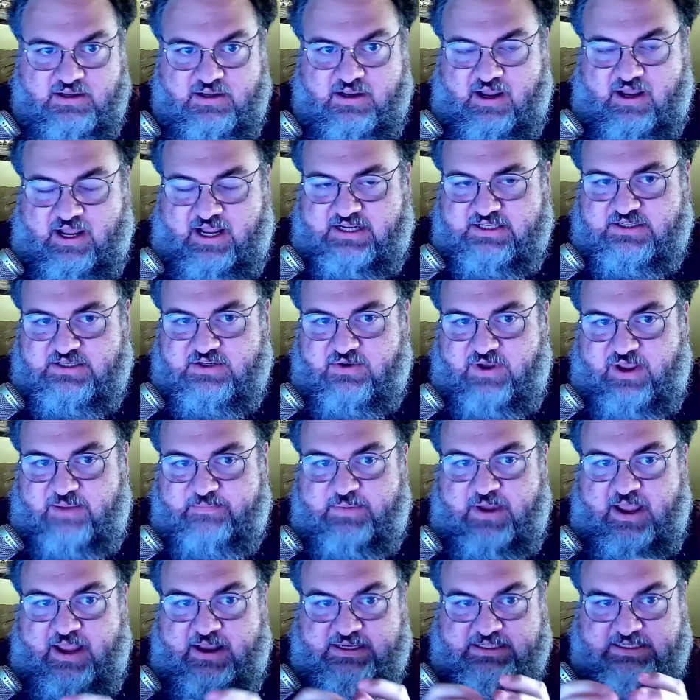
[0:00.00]
All right, so
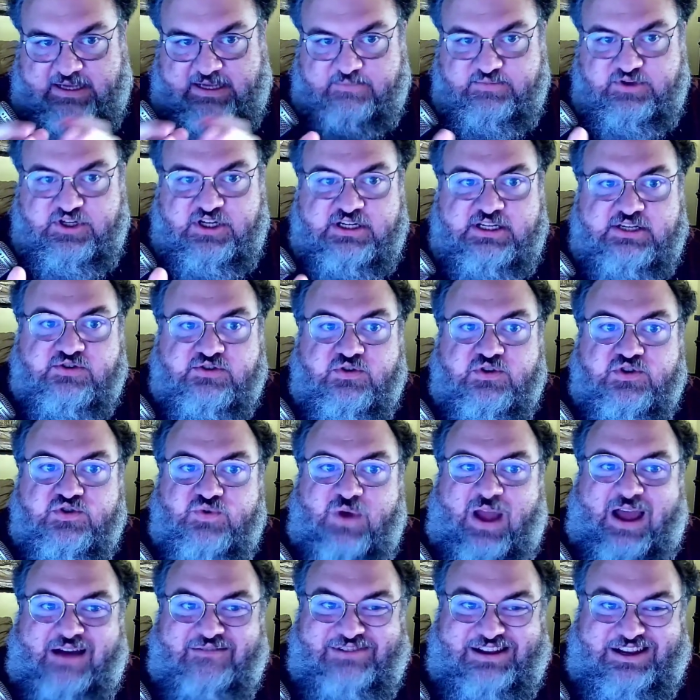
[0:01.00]
a subject is going to
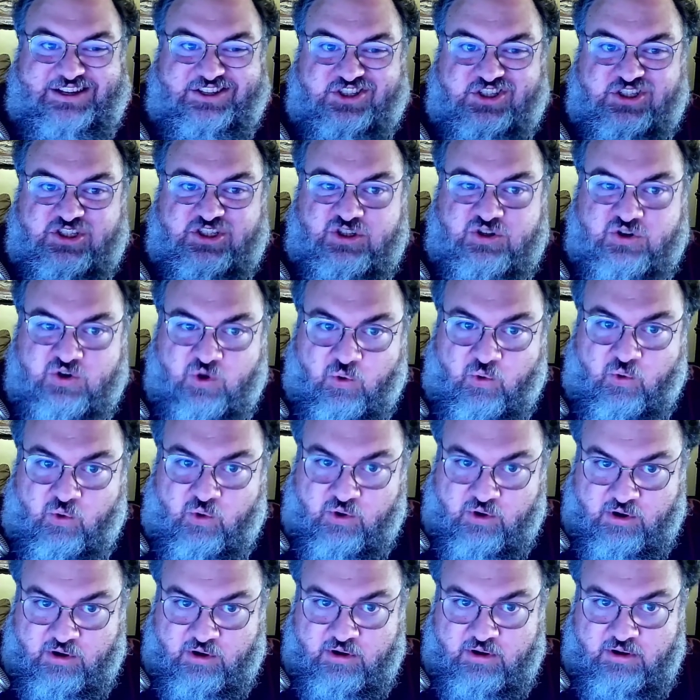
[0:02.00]
have a
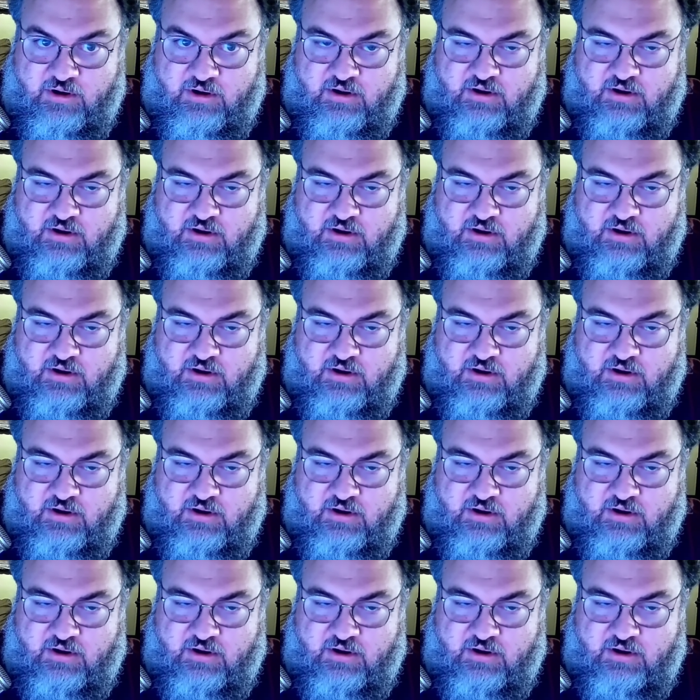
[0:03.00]
score